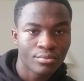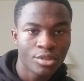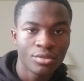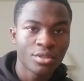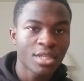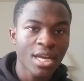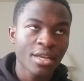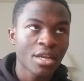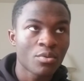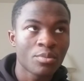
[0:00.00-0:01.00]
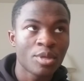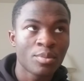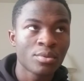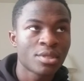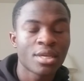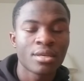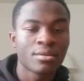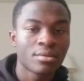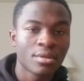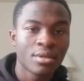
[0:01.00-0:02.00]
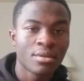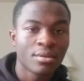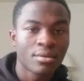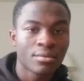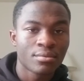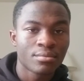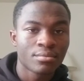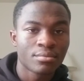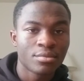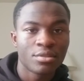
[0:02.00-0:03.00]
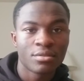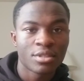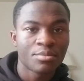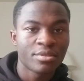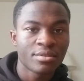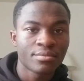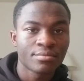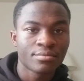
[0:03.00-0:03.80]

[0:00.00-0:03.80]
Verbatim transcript: You should not care what people say. You know what I mean?